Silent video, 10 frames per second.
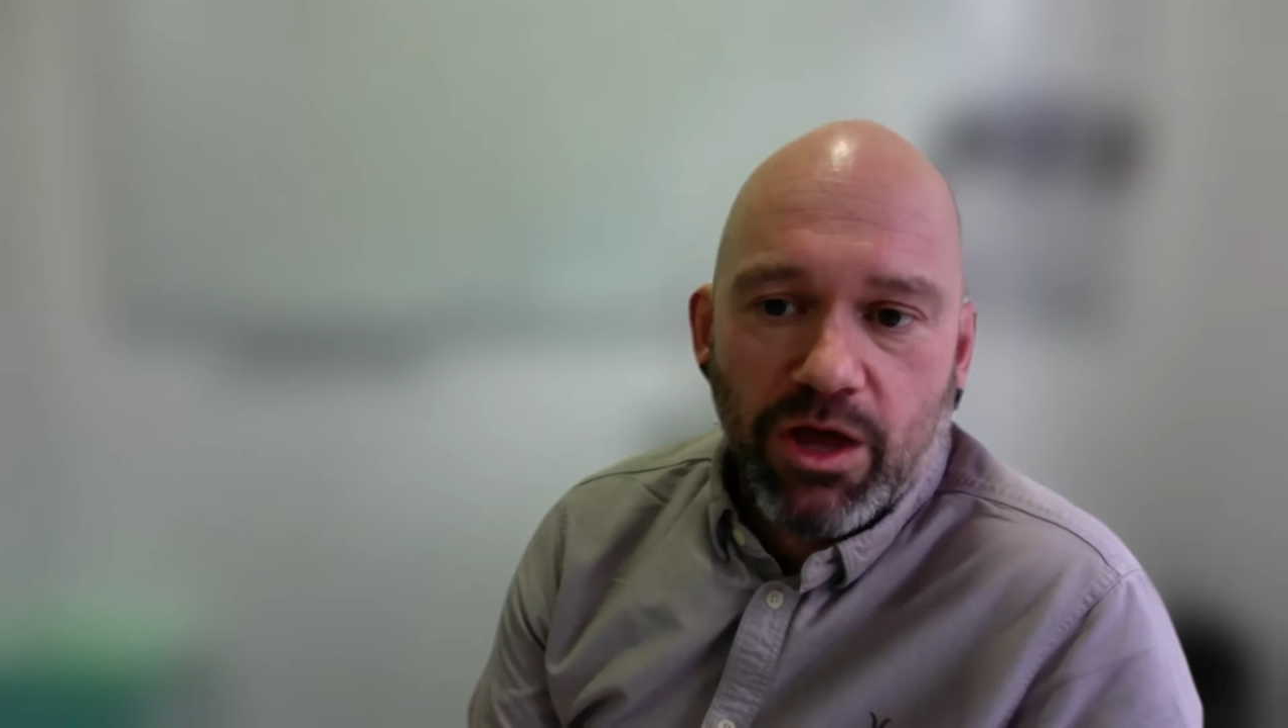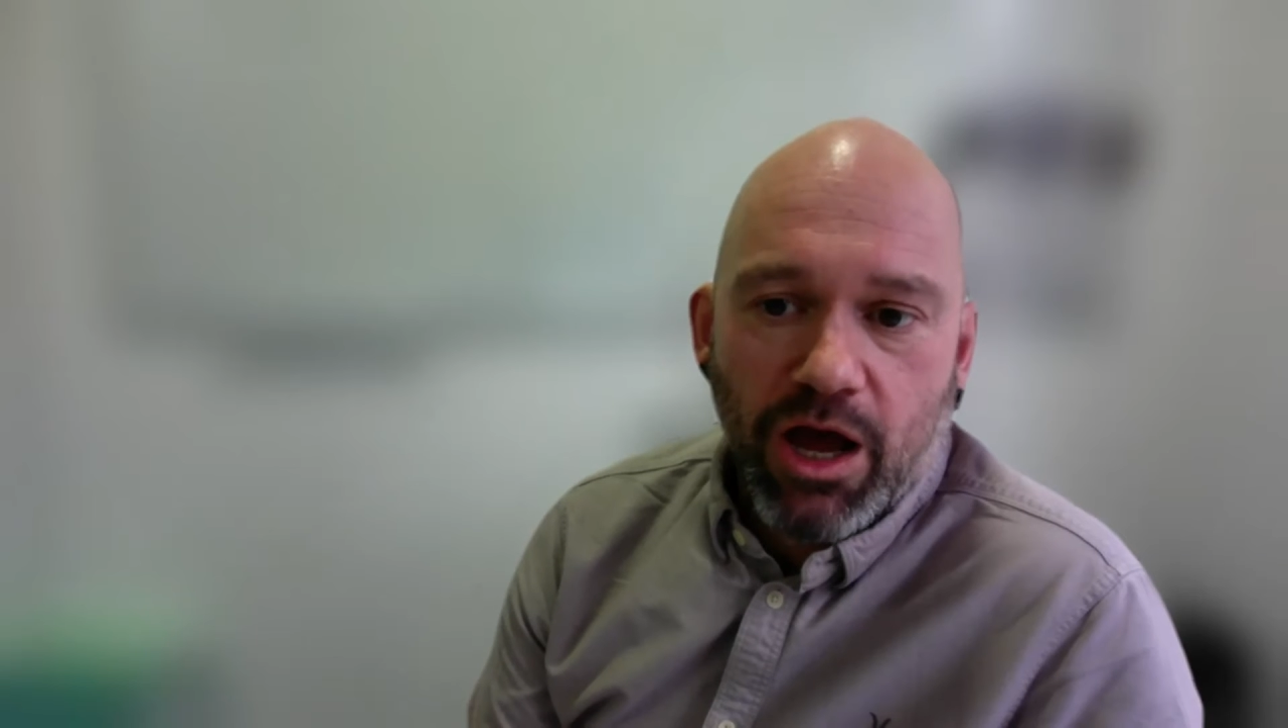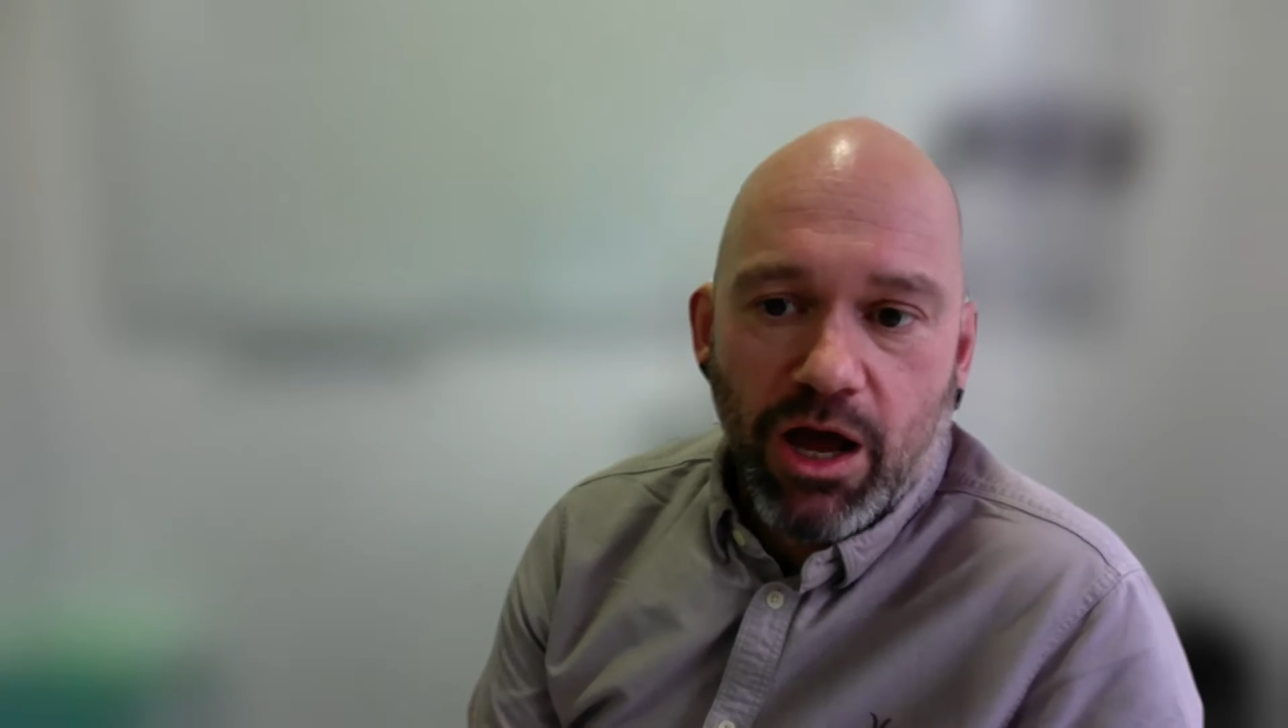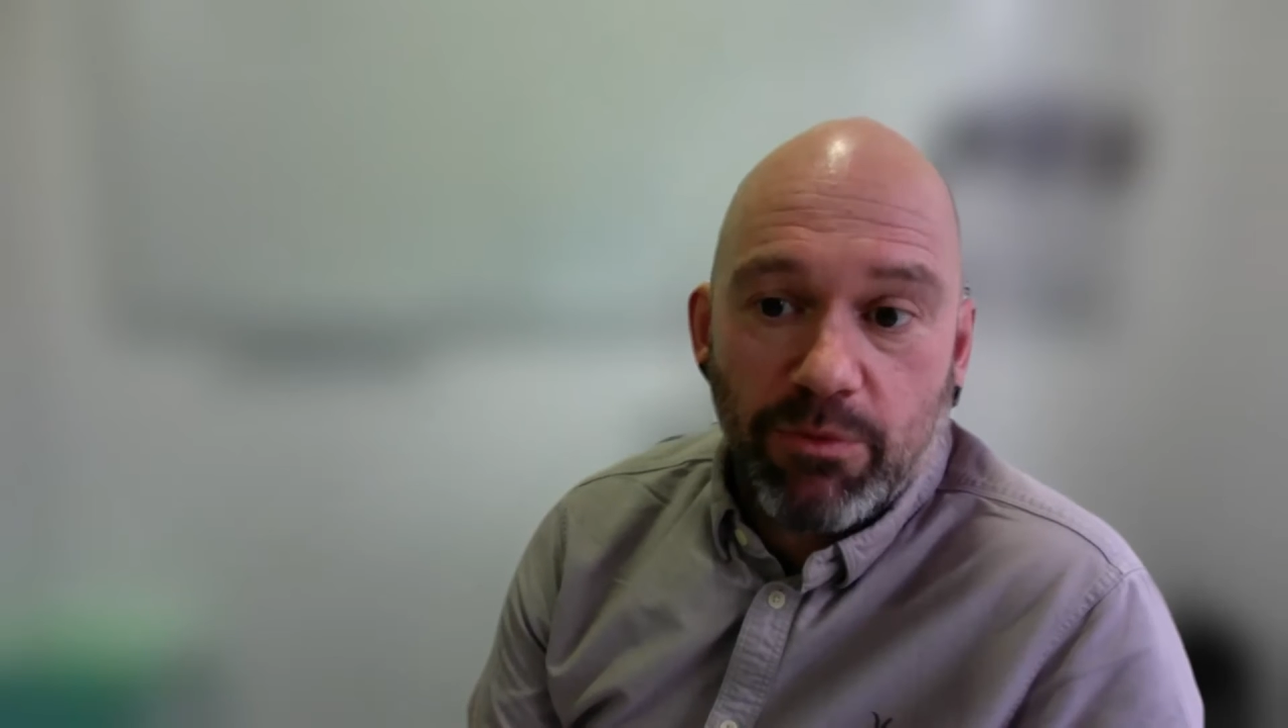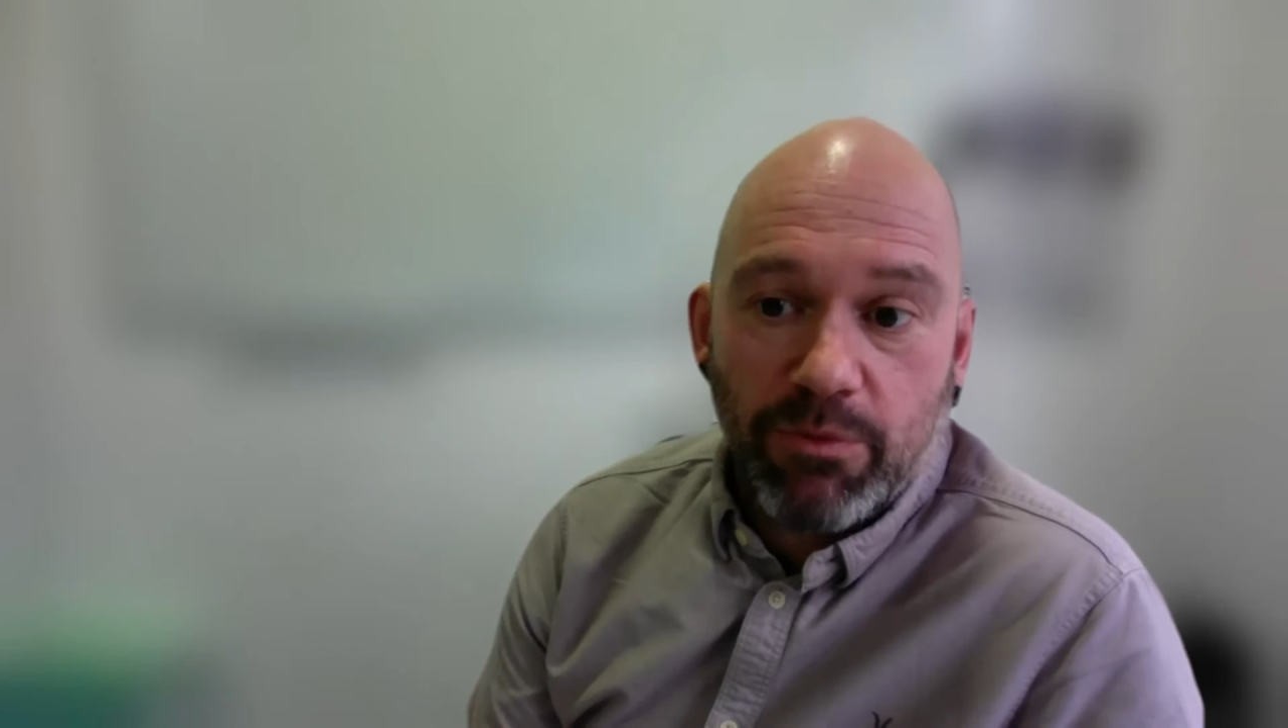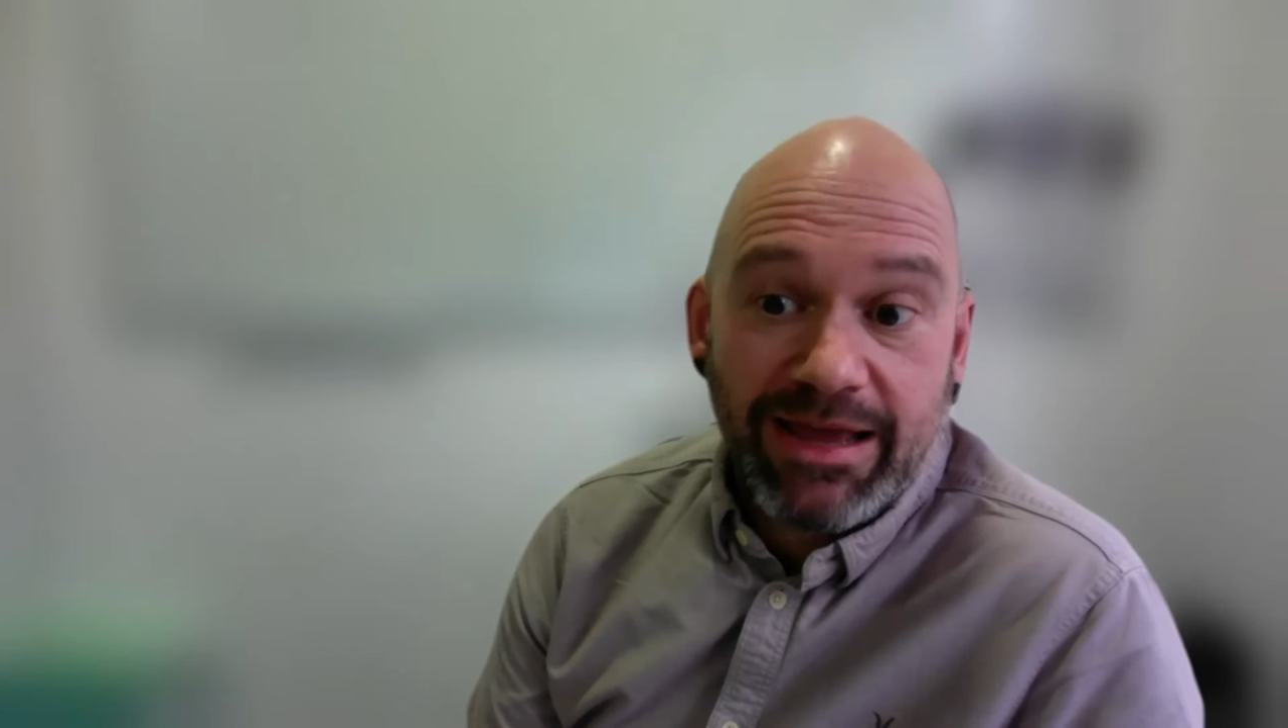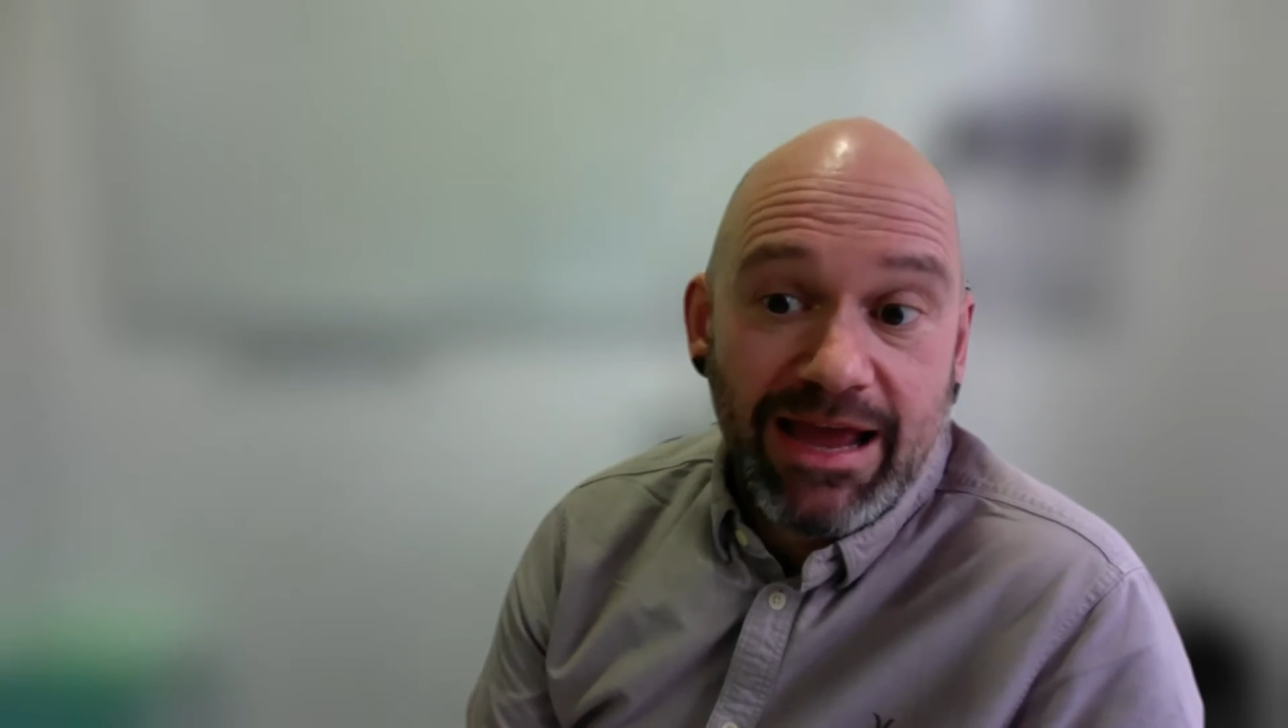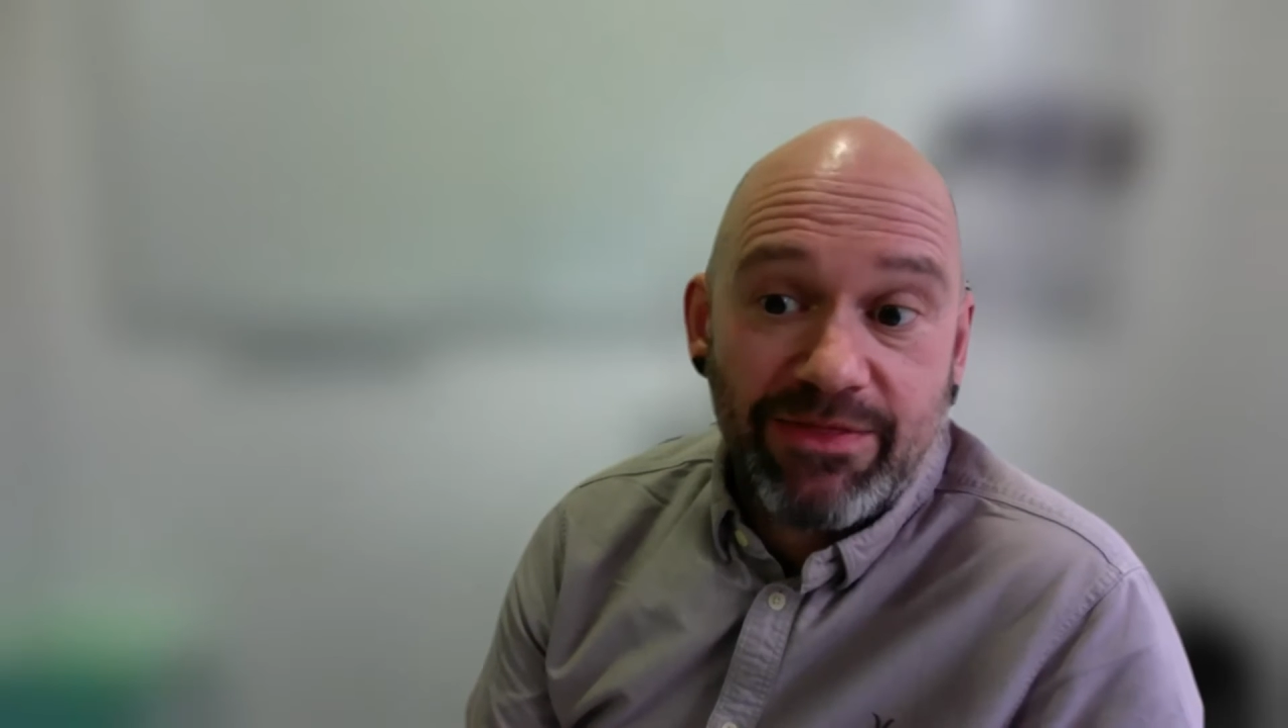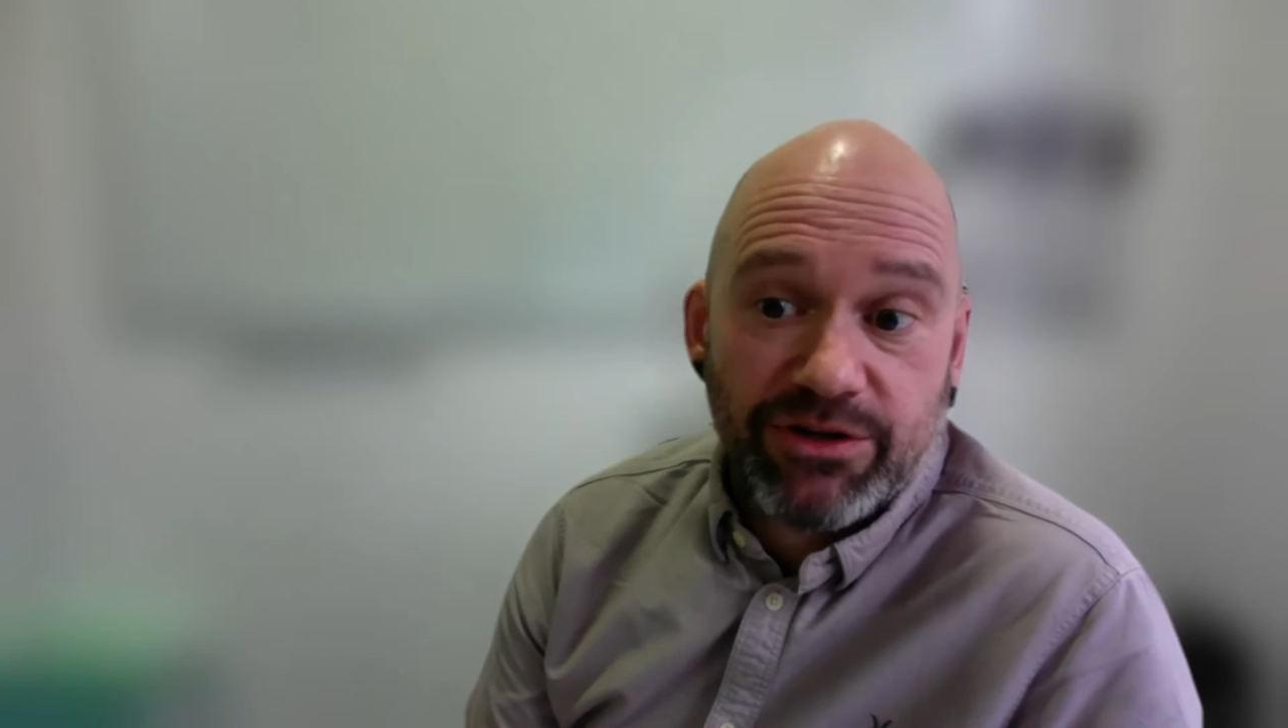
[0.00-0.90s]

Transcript: again the